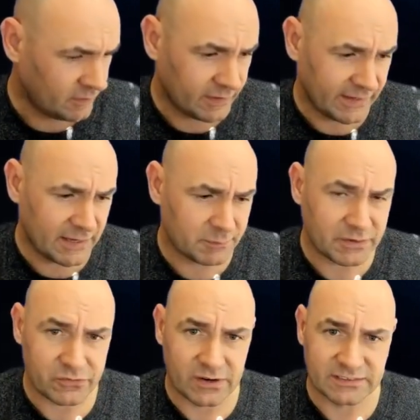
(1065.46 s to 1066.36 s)
And I'm going
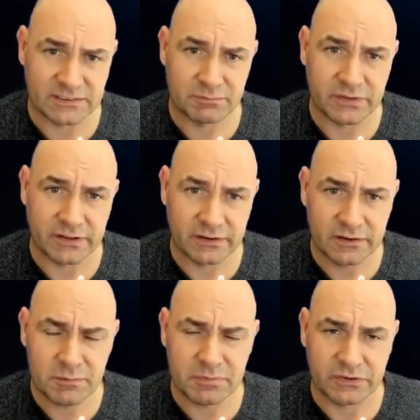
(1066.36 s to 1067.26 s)
to try something
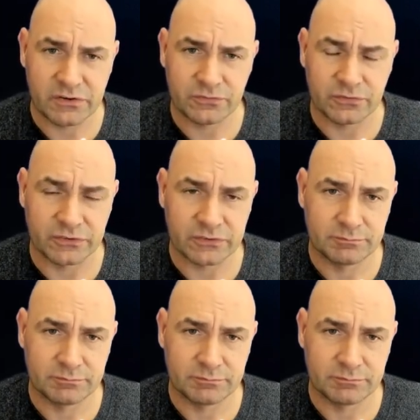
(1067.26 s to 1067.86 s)
a bit different.